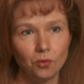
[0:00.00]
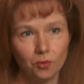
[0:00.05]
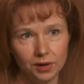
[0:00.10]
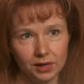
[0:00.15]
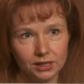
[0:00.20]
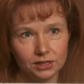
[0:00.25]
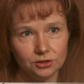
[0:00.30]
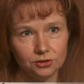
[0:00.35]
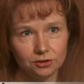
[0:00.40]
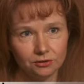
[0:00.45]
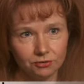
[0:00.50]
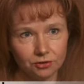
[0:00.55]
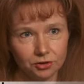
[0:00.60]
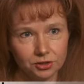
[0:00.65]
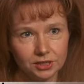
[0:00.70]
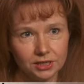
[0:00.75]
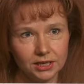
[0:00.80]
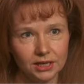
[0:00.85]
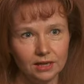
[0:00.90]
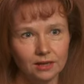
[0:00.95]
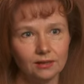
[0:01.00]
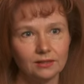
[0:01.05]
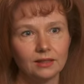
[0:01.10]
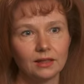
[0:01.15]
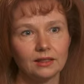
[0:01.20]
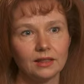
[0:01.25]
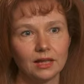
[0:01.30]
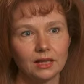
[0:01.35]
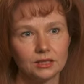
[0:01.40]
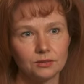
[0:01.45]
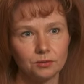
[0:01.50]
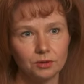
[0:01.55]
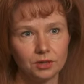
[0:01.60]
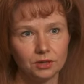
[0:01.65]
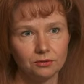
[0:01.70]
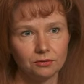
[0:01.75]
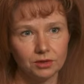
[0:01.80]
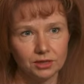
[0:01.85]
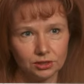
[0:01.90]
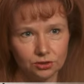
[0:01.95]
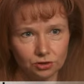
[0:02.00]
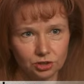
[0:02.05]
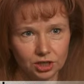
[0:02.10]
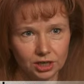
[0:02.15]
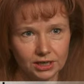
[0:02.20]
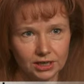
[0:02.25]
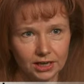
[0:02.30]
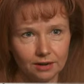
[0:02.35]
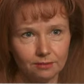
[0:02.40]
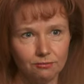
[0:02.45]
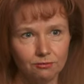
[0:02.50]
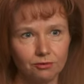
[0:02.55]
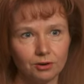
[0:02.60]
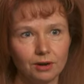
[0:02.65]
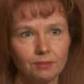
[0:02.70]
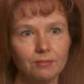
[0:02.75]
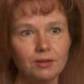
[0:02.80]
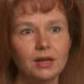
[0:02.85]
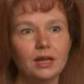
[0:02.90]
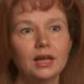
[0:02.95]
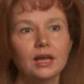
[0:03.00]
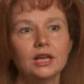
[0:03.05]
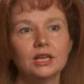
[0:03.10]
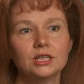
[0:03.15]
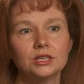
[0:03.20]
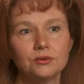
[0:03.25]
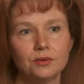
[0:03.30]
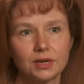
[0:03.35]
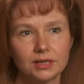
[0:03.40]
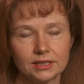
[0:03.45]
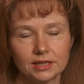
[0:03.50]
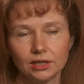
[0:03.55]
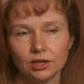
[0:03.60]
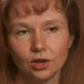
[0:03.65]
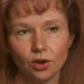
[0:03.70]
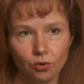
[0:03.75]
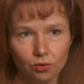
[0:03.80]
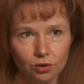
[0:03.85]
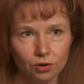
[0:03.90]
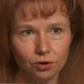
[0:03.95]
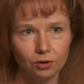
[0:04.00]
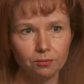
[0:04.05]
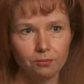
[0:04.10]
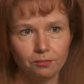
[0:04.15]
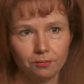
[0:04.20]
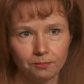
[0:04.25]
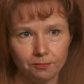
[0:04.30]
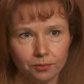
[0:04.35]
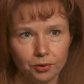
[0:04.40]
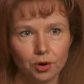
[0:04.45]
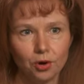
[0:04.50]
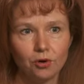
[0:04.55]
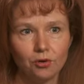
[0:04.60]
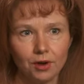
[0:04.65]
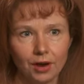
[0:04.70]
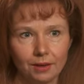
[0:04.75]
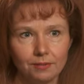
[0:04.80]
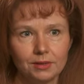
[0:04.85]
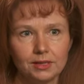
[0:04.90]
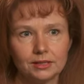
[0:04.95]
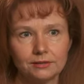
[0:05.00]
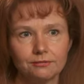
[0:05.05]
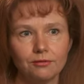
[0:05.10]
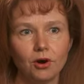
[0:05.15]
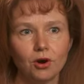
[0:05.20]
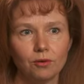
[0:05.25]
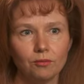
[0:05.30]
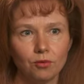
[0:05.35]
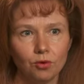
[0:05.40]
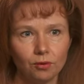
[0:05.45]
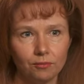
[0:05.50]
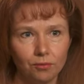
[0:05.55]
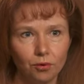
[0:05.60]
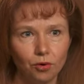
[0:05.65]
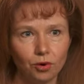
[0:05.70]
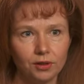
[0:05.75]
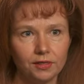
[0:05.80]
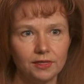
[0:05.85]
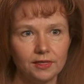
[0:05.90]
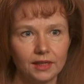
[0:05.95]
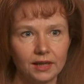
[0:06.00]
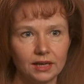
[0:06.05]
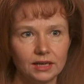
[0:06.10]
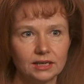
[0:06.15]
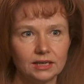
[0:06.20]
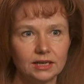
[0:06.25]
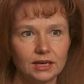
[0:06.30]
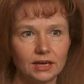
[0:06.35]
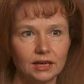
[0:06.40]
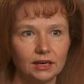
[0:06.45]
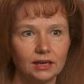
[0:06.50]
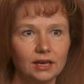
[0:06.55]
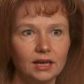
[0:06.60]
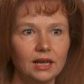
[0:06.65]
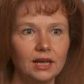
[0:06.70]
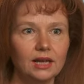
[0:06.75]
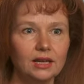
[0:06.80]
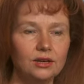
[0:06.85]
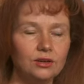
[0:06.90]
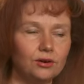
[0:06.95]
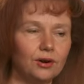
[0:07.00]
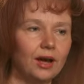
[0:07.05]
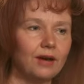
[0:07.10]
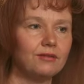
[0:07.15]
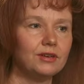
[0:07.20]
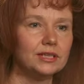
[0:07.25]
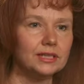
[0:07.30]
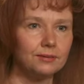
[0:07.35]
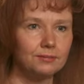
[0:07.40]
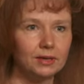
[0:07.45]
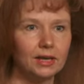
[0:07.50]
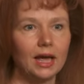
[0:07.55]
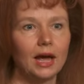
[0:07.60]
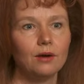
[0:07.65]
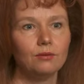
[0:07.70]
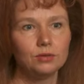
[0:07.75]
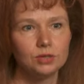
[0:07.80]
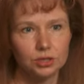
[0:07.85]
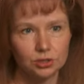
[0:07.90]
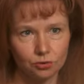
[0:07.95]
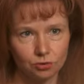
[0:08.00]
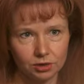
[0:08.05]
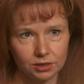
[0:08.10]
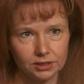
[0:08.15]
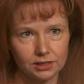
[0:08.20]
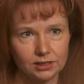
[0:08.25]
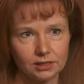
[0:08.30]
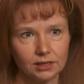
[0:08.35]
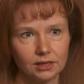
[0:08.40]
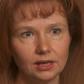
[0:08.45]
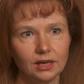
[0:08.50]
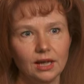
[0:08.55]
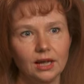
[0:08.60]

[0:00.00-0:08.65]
Queen's University, that's where the research had come from. To us, a local program is far more important than having something outsourced.